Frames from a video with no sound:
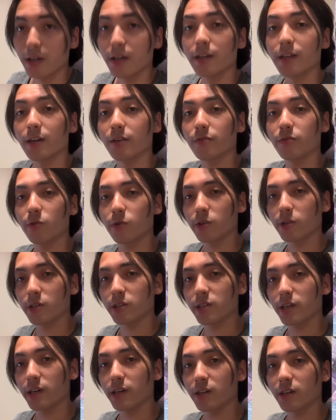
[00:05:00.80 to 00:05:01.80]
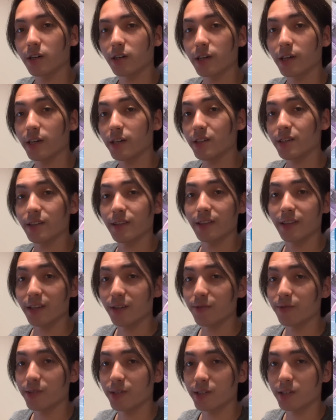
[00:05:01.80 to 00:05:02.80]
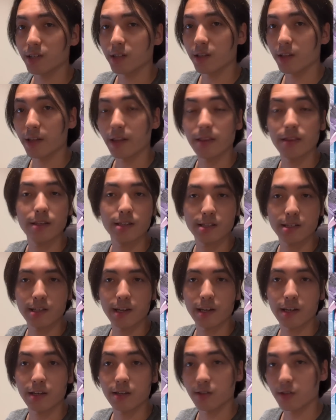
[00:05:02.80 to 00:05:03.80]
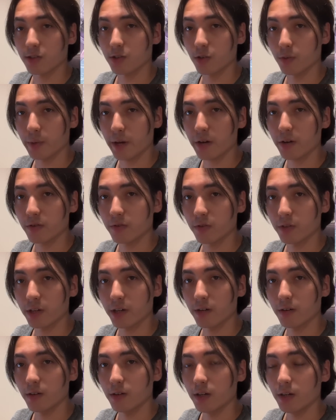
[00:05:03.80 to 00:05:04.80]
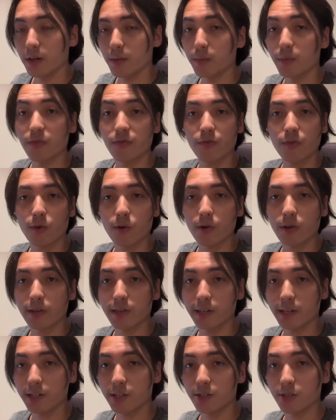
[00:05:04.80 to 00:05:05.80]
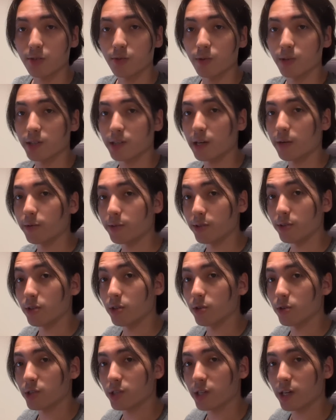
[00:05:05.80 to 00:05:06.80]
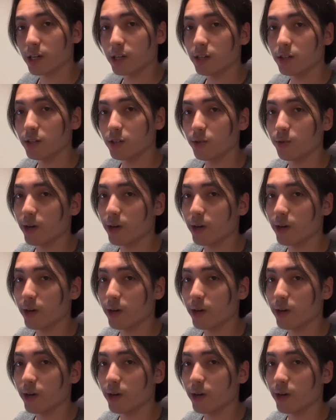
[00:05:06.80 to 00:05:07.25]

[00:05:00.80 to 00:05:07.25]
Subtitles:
Now, Forecast Hancock is the reason that this deck is so powerful now. Before, the issue was that when you go second, you